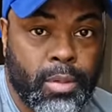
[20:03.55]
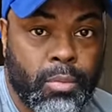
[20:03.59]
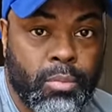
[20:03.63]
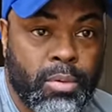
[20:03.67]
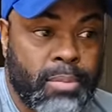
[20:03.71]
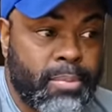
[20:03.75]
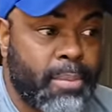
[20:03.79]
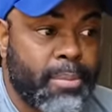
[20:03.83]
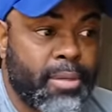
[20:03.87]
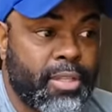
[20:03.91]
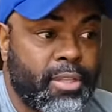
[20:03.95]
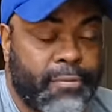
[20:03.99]

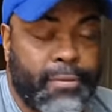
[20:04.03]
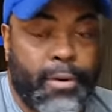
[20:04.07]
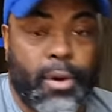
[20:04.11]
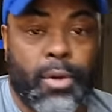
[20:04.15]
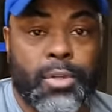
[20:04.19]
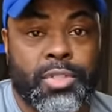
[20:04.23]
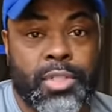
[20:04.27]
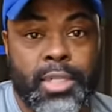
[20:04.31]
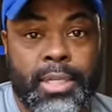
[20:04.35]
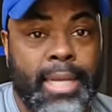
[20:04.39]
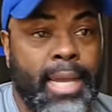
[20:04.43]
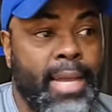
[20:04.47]
Remember, the
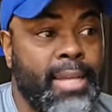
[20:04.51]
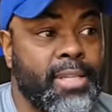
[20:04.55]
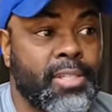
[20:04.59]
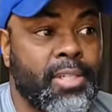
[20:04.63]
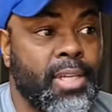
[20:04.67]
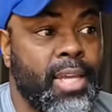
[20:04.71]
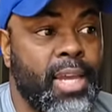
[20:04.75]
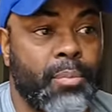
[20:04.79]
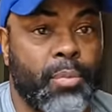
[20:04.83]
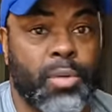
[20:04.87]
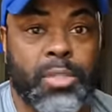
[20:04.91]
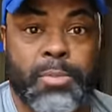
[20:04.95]
first thing I
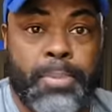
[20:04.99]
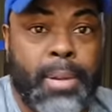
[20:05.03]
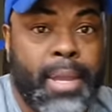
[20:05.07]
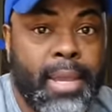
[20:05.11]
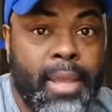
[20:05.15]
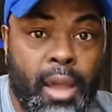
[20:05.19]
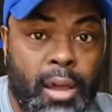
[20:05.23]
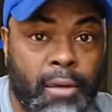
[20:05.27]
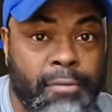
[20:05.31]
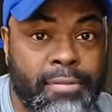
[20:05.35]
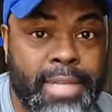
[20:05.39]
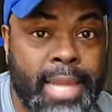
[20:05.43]
said was pay
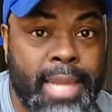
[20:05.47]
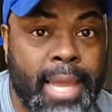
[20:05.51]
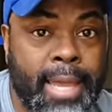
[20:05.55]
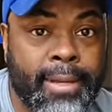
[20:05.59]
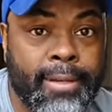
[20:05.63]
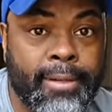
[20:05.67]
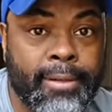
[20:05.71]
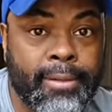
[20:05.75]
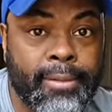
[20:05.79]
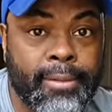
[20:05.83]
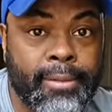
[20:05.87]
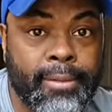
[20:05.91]
off
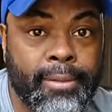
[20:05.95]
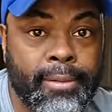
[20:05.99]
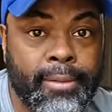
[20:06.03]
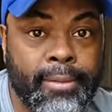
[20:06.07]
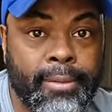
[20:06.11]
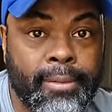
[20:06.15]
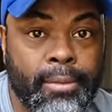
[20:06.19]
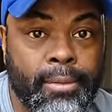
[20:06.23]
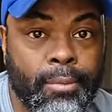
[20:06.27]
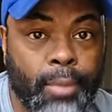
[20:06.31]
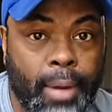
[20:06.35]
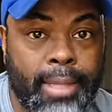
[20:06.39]
debt,
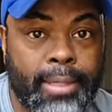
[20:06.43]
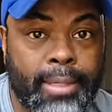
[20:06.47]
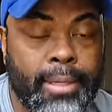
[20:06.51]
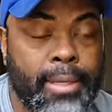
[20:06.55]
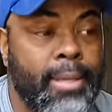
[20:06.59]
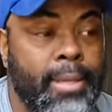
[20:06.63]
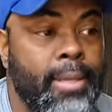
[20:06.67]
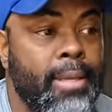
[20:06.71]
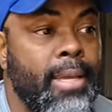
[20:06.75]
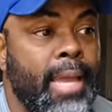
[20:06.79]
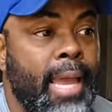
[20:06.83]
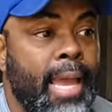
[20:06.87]
right?
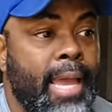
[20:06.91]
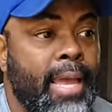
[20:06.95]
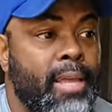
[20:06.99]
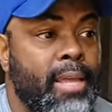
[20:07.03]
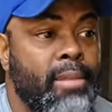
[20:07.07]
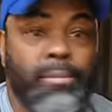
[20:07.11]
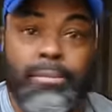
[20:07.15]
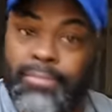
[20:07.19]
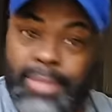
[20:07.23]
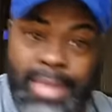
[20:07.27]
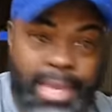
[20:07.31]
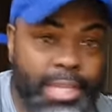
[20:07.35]

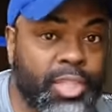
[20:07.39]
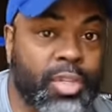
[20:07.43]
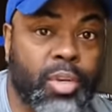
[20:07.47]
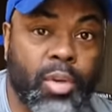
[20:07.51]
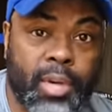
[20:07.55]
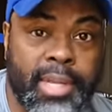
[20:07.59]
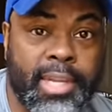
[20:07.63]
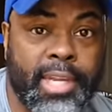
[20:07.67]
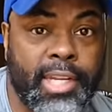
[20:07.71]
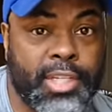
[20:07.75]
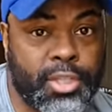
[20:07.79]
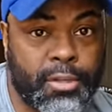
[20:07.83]
And that's going
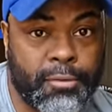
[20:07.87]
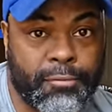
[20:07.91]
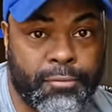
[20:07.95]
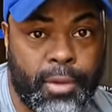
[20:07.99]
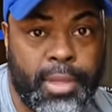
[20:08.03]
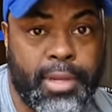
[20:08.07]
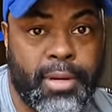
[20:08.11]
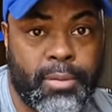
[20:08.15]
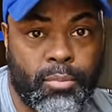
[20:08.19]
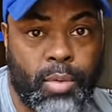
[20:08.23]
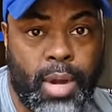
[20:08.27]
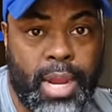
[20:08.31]
to get your
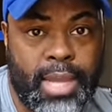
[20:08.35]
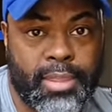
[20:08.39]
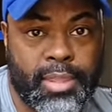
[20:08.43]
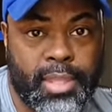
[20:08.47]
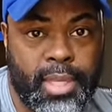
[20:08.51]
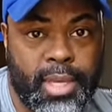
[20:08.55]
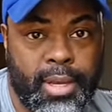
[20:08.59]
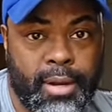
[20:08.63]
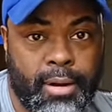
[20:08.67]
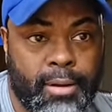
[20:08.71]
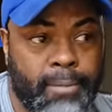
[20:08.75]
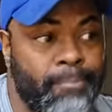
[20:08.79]
freedom right
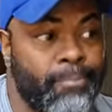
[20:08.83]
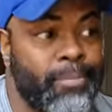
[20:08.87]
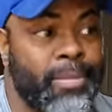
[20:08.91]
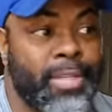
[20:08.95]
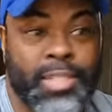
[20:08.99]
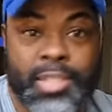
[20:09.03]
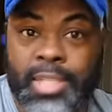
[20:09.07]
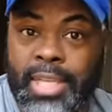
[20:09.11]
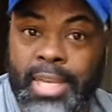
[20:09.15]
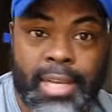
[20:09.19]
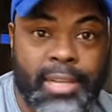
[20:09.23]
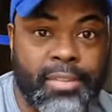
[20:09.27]
there.
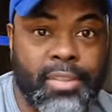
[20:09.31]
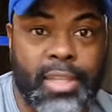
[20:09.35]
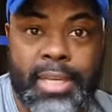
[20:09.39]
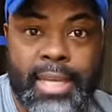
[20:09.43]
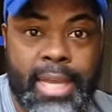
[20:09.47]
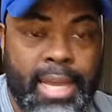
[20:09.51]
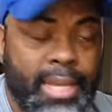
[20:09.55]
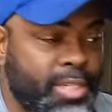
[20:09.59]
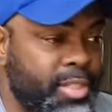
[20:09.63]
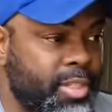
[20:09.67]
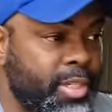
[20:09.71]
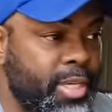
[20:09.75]
Second thing
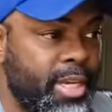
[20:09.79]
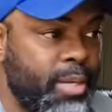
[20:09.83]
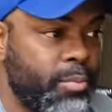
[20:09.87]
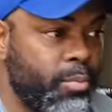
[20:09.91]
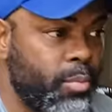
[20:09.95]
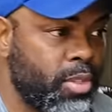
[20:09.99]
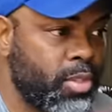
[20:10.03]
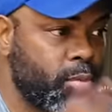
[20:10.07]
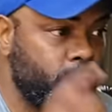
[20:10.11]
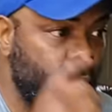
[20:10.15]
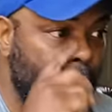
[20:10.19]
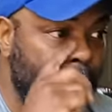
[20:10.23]
I said
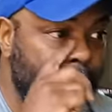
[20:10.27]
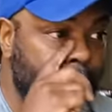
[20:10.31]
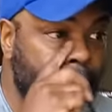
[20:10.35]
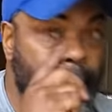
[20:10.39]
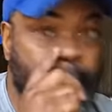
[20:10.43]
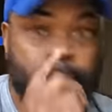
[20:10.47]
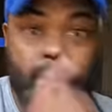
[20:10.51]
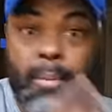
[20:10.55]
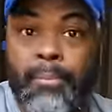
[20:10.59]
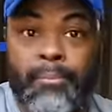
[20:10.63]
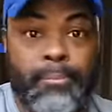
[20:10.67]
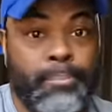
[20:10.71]
was what?
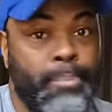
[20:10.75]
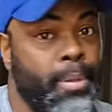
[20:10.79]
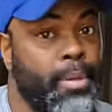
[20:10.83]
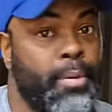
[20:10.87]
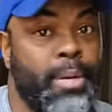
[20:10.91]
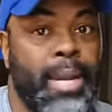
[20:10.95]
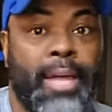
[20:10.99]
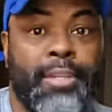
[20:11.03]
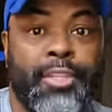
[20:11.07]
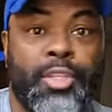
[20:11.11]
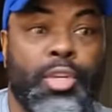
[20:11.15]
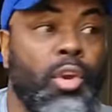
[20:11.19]
Build
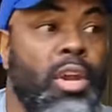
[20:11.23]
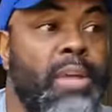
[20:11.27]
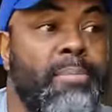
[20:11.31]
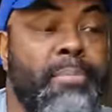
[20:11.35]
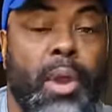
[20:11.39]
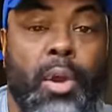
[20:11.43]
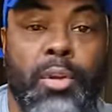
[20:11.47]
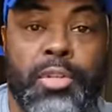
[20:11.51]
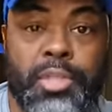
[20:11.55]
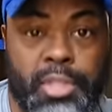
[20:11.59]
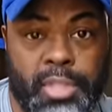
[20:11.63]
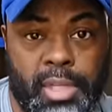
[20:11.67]
out your
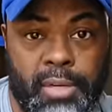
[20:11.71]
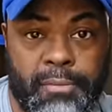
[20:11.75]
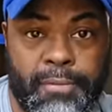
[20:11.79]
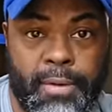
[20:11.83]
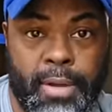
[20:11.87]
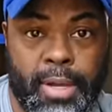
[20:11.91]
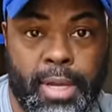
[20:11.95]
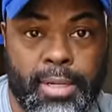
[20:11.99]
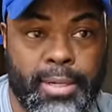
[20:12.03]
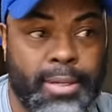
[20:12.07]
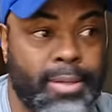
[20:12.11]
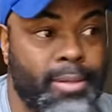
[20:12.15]
emergency
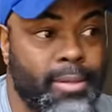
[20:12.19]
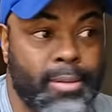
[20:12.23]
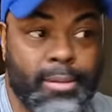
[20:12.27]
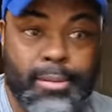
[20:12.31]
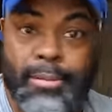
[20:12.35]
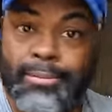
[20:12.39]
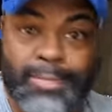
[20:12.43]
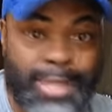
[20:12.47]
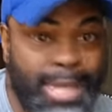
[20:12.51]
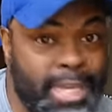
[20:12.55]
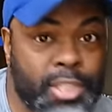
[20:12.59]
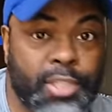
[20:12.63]
fund.
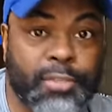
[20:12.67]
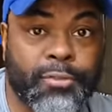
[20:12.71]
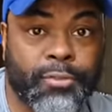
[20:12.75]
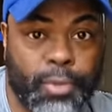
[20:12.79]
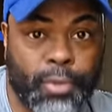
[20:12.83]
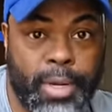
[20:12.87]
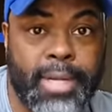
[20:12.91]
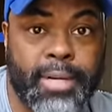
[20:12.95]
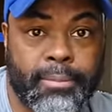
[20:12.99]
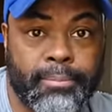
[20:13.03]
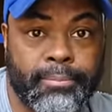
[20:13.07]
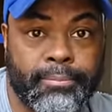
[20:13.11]
That's
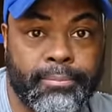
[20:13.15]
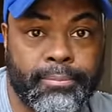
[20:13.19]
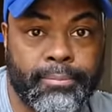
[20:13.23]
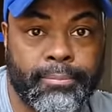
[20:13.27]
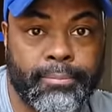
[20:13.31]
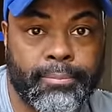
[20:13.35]
freedom.